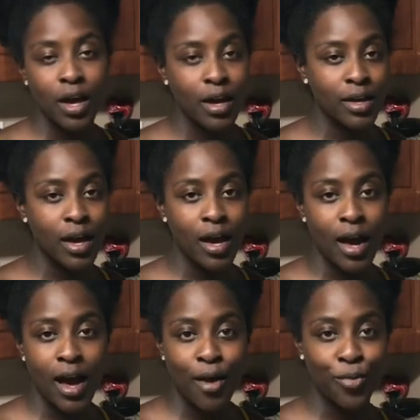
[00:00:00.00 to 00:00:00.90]
yeah,
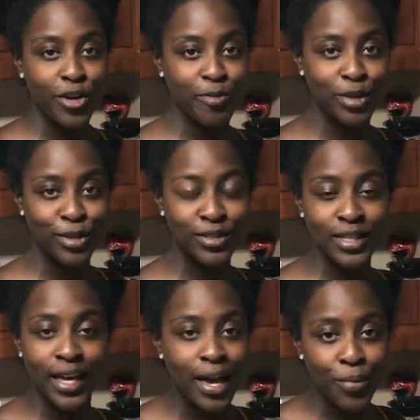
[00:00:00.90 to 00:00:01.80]
we've been using
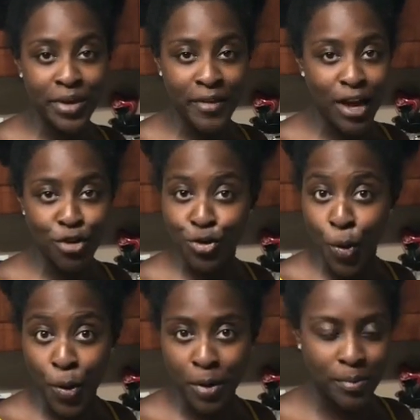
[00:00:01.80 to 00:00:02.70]
it and we've had
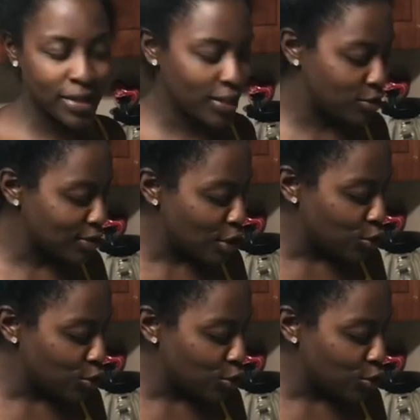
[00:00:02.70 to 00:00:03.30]
no complaints.